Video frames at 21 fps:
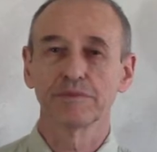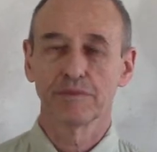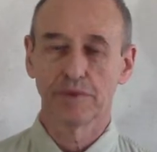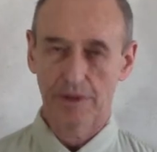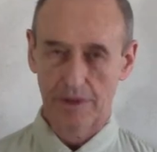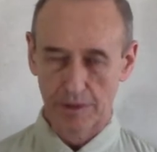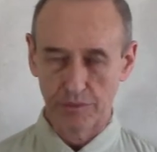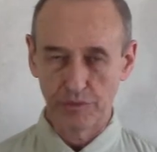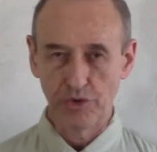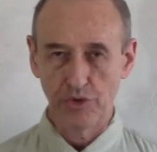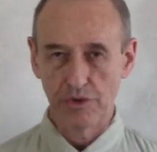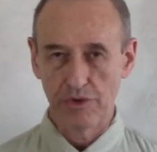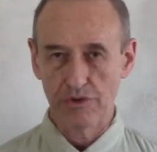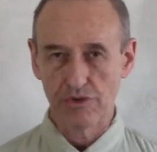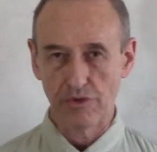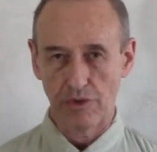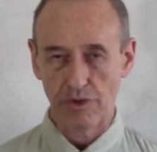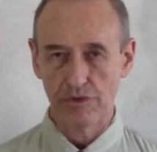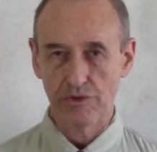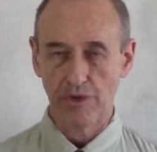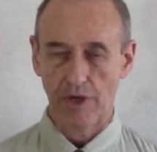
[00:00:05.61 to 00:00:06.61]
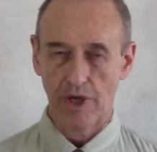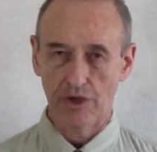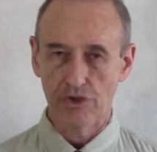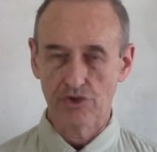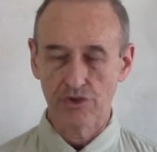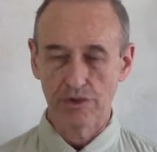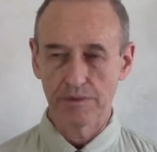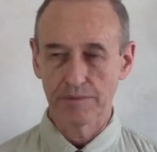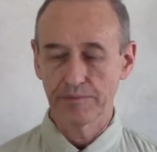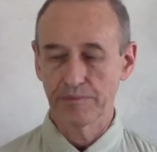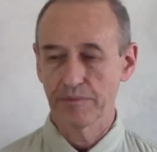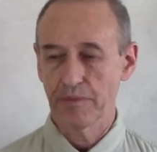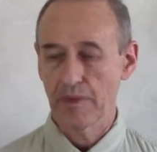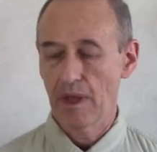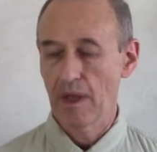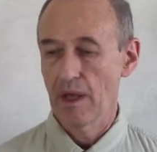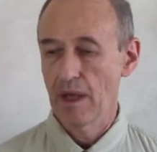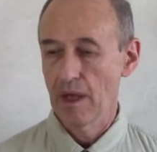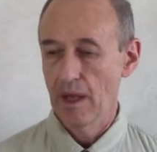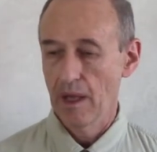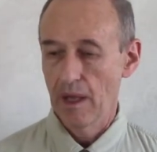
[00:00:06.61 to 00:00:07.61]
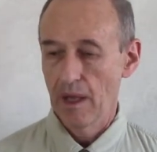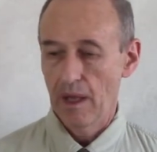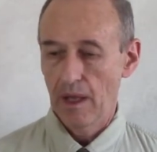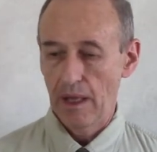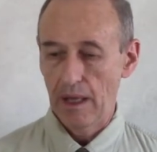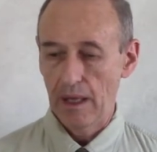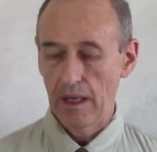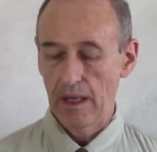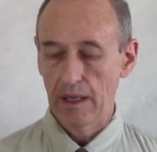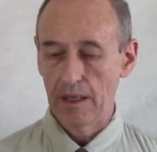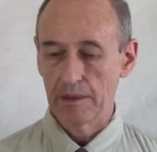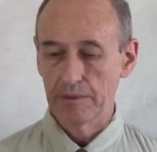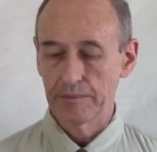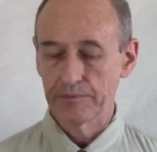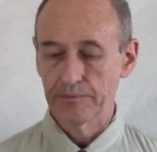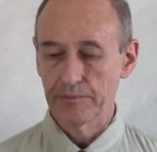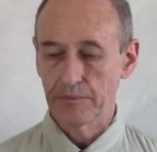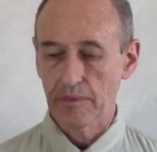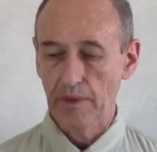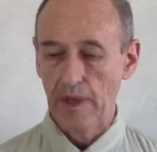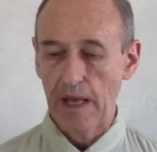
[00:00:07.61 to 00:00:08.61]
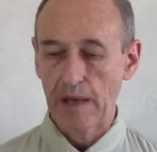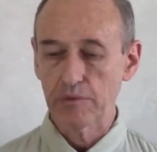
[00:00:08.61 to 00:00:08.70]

Welcome to UNIZOR Education. Um,